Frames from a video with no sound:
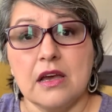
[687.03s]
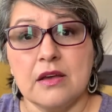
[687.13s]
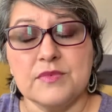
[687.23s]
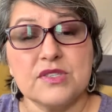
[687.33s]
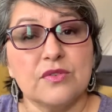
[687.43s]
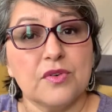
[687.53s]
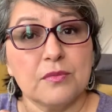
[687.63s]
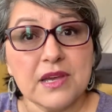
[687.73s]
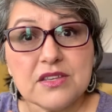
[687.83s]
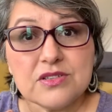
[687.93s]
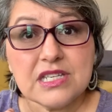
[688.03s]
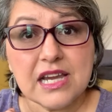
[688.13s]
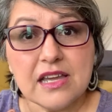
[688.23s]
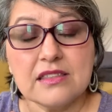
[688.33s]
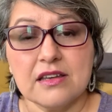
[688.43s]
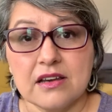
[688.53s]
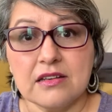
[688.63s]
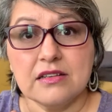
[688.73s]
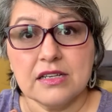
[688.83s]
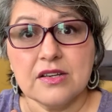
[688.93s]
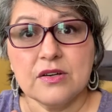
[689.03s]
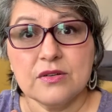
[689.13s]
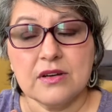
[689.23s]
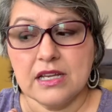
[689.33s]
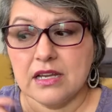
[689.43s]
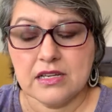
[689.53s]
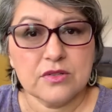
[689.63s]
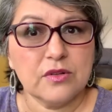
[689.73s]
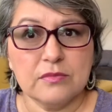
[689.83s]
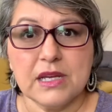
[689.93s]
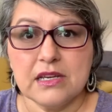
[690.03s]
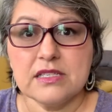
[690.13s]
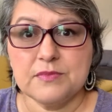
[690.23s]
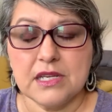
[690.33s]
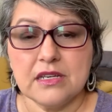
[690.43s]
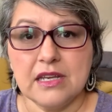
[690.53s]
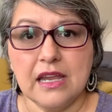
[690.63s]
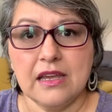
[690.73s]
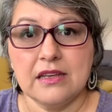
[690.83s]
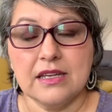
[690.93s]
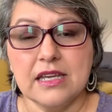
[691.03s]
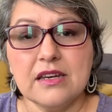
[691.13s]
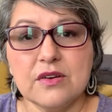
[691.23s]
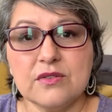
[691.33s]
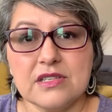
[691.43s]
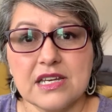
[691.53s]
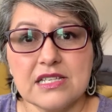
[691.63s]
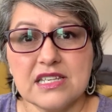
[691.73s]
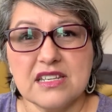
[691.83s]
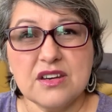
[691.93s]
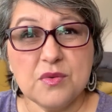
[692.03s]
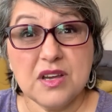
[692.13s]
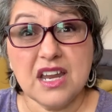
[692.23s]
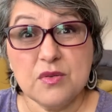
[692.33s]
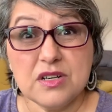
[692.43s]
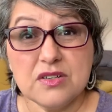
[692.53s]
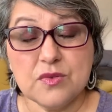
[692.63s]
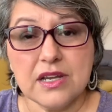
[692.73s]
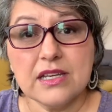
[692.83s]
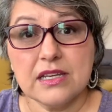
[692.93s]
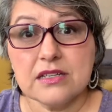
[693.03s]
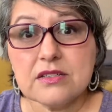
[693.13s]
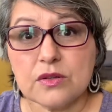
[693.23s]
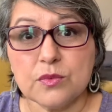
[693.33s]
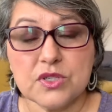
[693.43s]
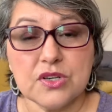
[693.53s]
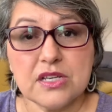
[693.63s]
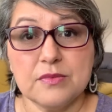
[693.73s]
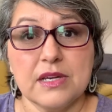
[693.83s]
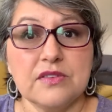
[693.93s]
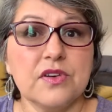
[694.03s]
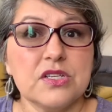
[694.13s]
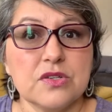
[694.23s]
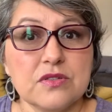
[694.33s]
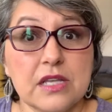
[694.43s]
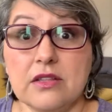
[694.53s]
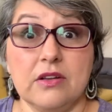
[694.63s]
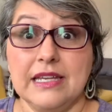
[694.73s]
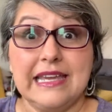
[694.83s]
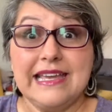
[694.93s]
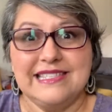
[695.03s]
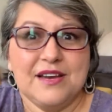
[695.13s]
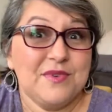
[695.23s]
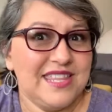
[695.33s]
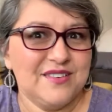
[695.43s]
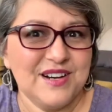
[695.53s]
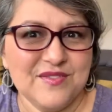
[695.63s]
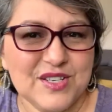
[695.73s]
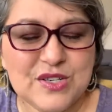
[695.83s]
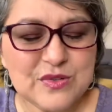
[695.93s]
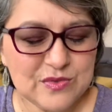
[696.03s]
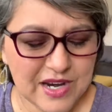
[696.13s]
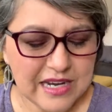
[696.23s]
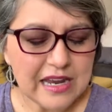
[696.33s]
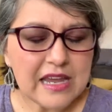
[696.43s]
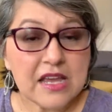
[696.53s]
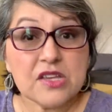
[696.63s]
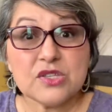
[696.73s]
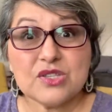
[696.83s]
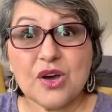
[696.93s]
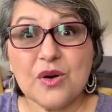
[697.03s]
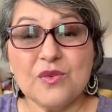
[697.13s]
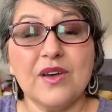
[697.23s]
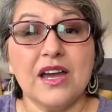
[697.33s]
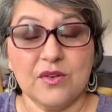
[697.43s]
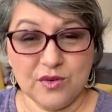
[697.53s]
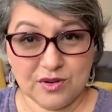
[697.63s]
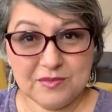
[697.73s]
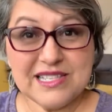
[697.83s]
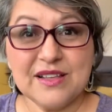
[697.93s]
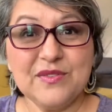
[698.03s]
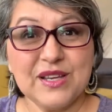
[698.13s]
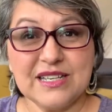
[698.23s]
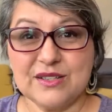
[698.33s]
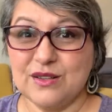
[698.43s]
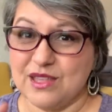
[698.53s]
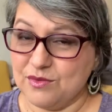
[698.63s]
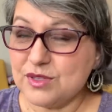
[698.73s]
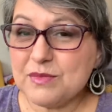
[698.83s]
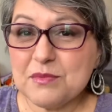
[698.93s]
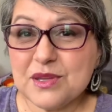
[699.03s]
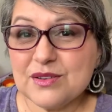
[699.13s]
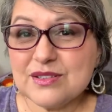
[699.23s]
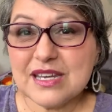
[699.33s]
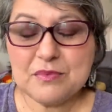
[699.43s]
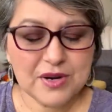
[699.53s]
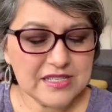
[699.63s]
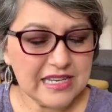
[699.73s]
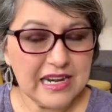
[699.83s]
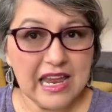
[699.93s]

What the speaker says: So for Mother's Day, I thought, you know, I told my husband and kiddos, and I said, you know what, I want to try a Kindle. Would you guys mind if I choose? And they're like, yes, that way they don't have to choose, right? So I ordered myself a Kindle. That was my Mother's Day present,